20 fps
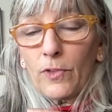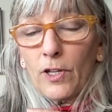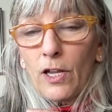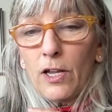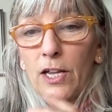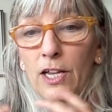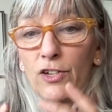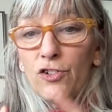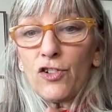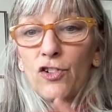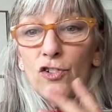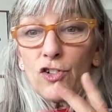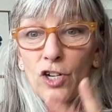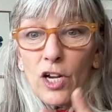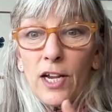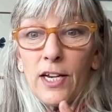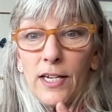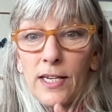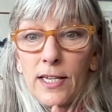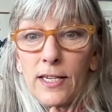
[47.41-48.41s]
Asian
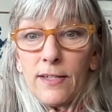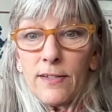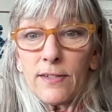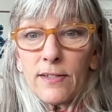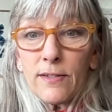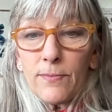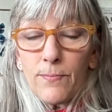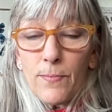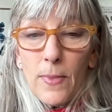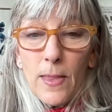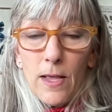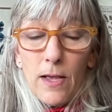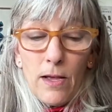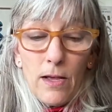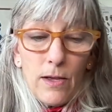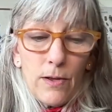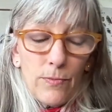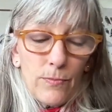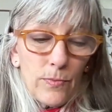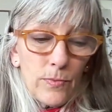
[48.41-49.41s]
Chinese
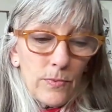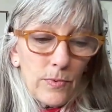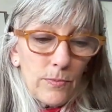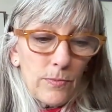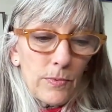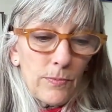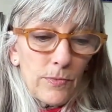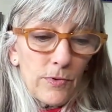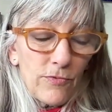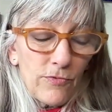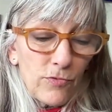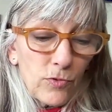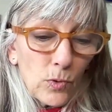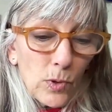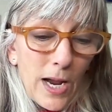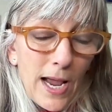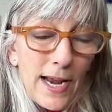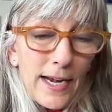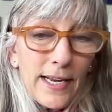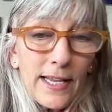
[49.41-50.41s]

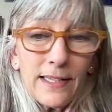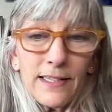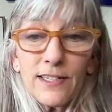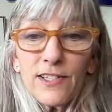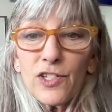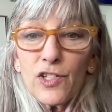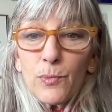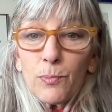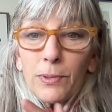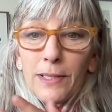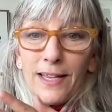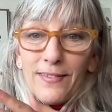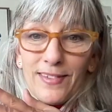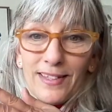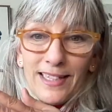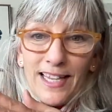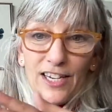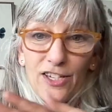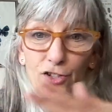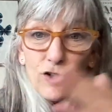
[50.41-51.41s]
variety. And this is a plant
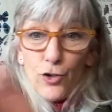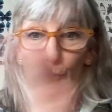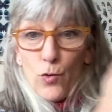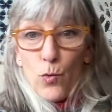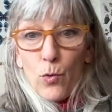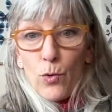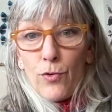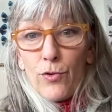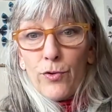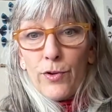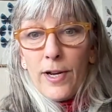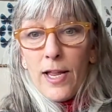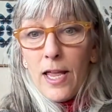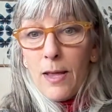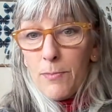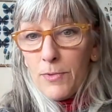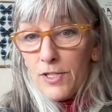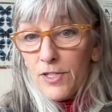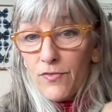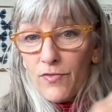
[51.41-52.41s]
that likes the northern
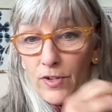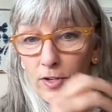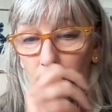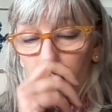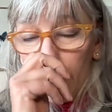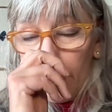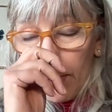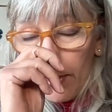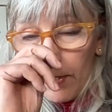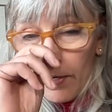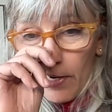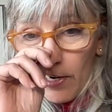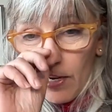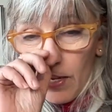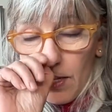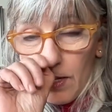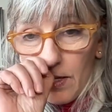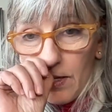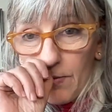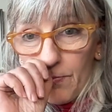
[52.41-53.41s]
hemisphere.
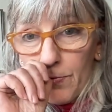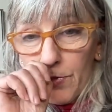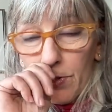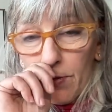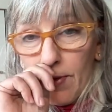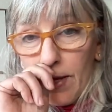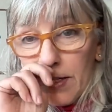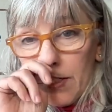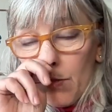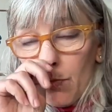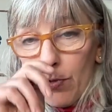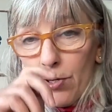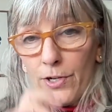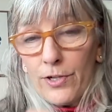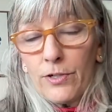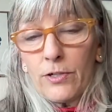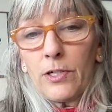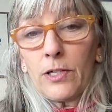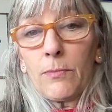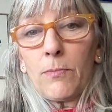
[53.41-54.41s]
So that's where
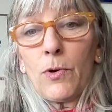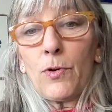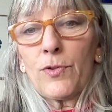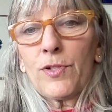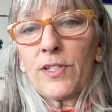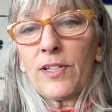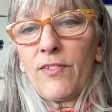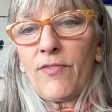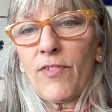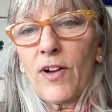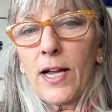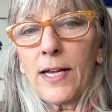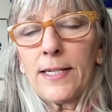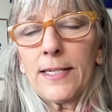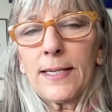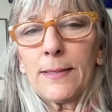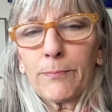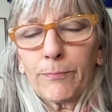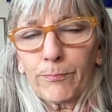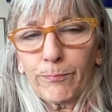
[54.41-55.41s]
you're going to mostly
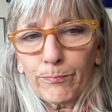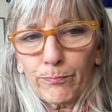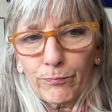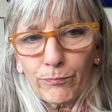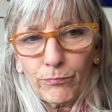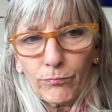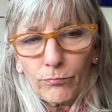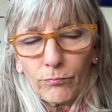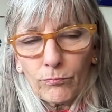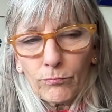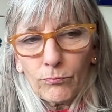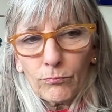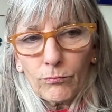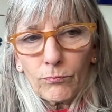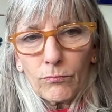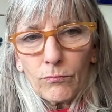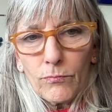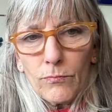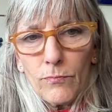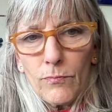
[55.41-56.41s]
find it.
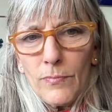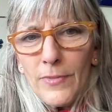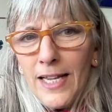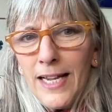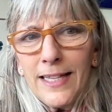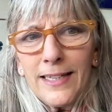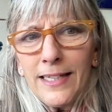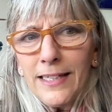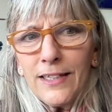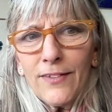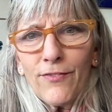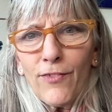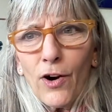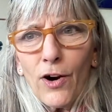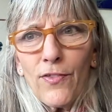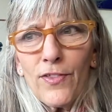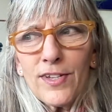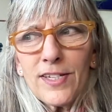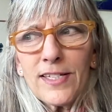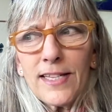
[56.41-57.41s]
I think the
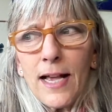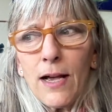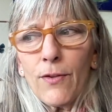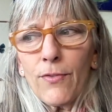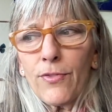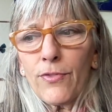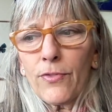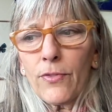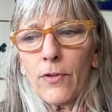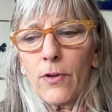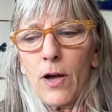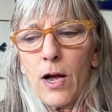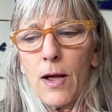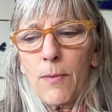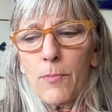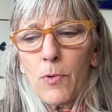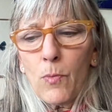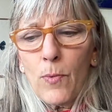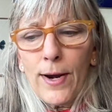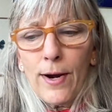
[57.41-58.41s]
farthest south
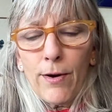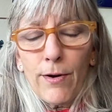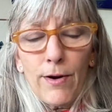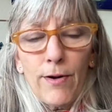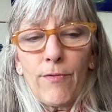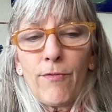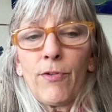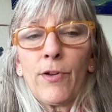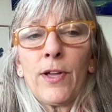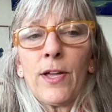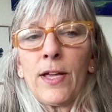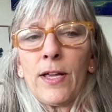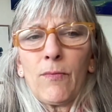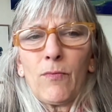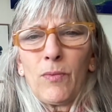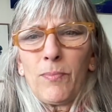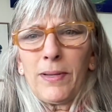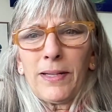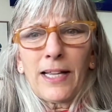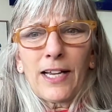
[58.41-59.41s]
I'm aware of
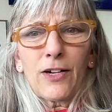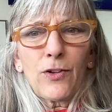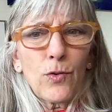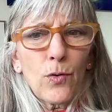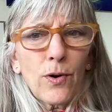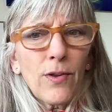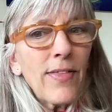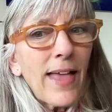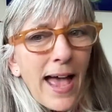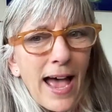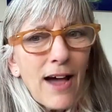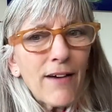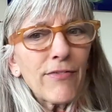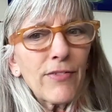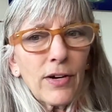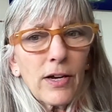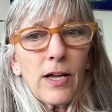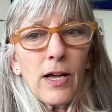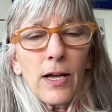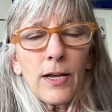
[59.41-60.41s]
would be like North
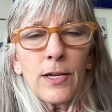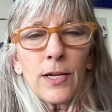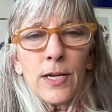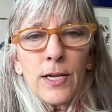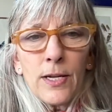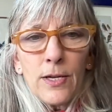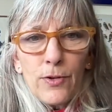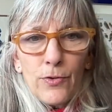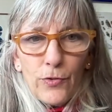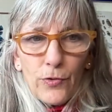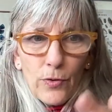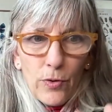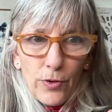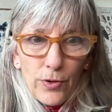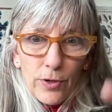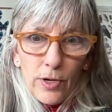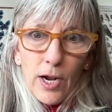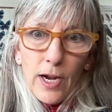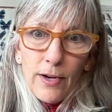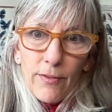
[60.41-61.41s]
Africa. So
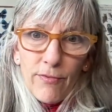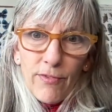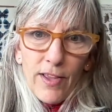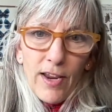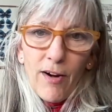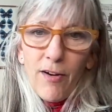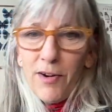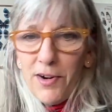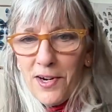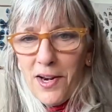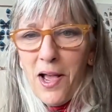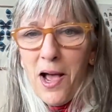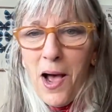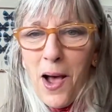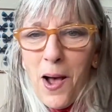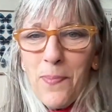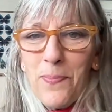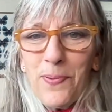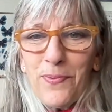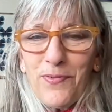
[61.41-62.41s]
you're kind of there and
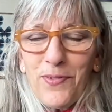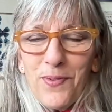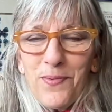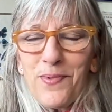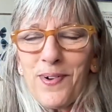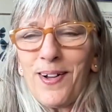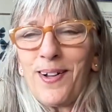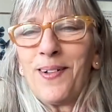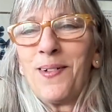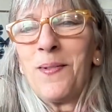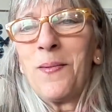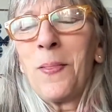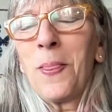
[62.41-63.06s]
up, if you will,